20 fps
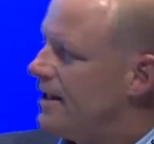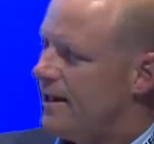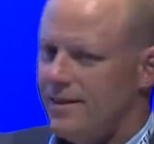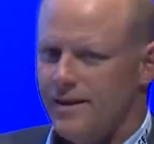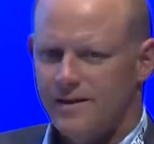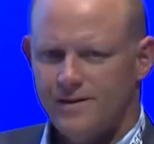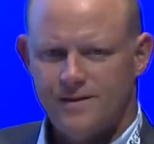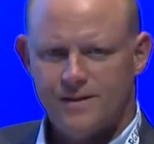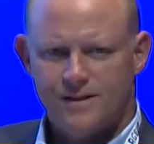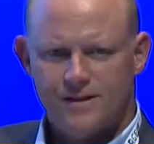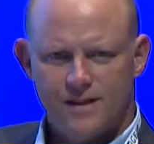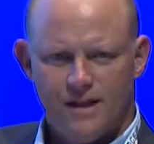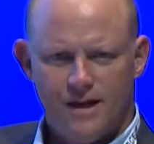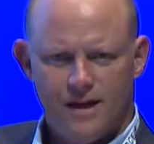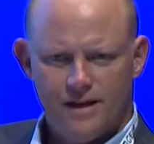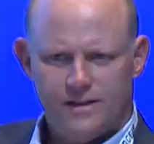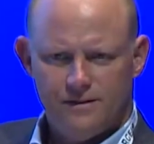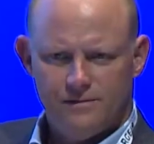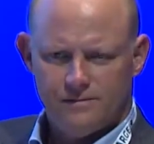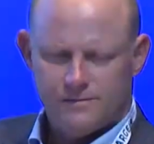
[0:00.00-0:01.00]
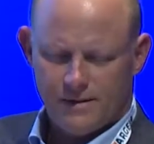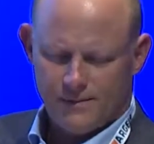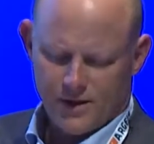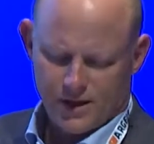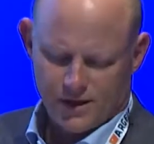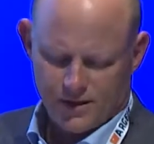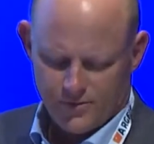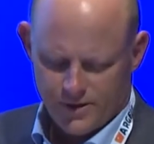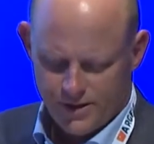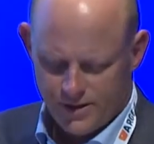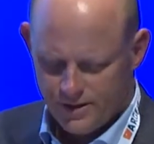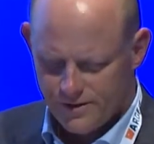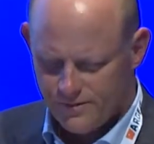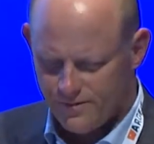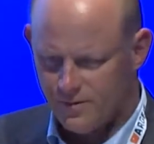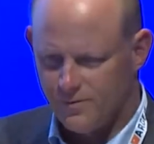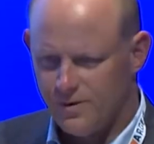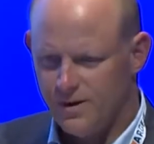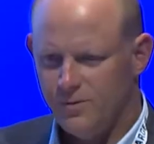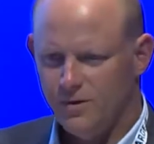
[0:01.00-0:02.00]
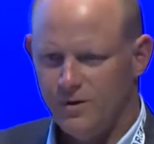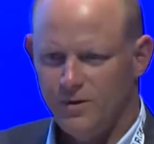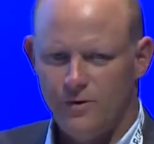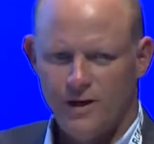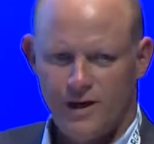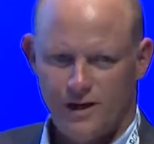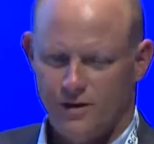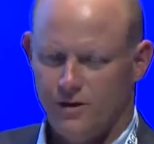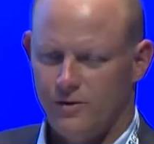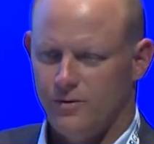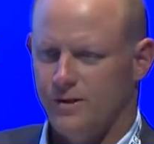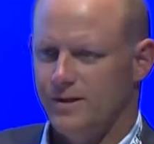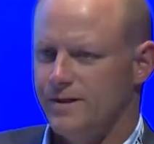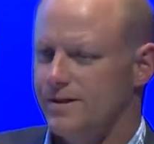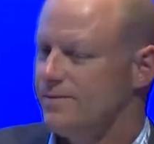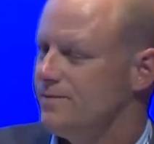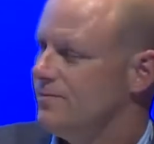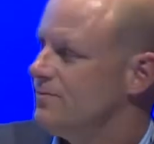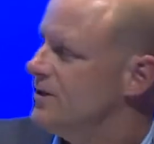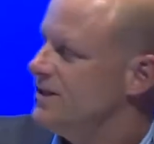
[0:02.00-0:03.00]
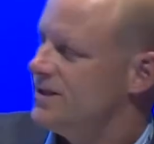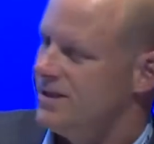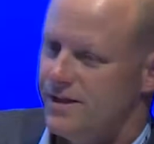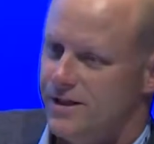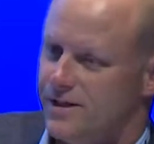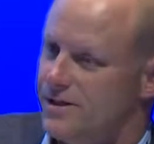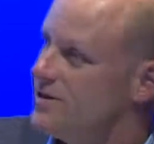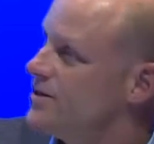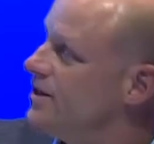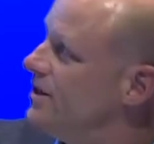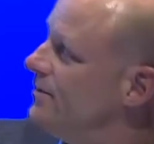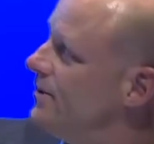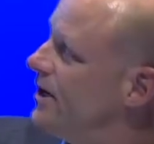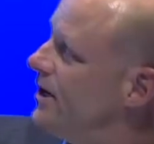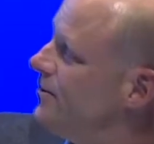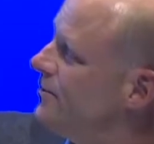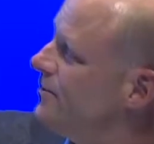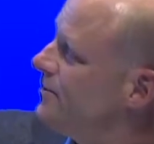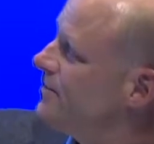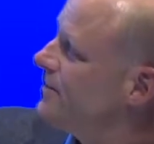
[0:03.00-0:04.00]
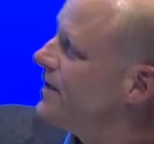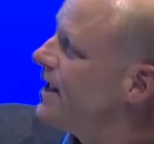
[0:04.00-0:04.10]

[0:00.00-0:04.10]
This is a slide. I'm not going to read it for people who want to know what this presentation is all about.